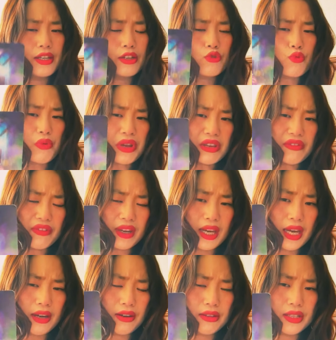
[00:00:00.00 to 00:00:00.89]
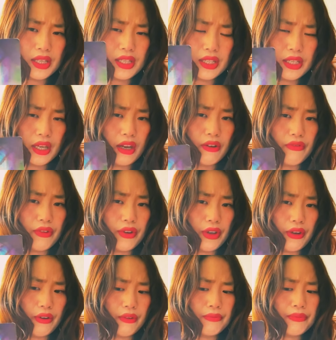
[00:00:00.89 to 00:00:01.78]
Grieving energy is here for
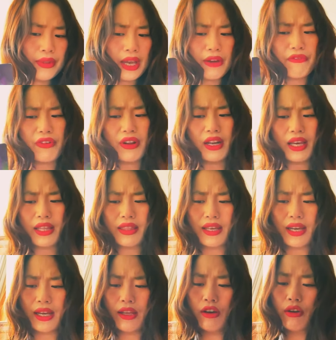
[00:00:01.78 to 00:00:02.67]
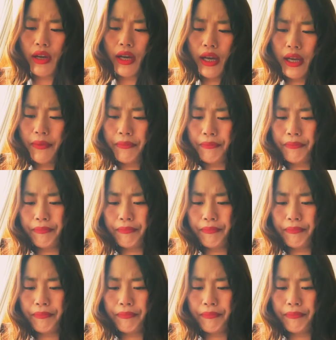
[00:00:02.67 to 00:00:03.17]
you. I feel like that, okay.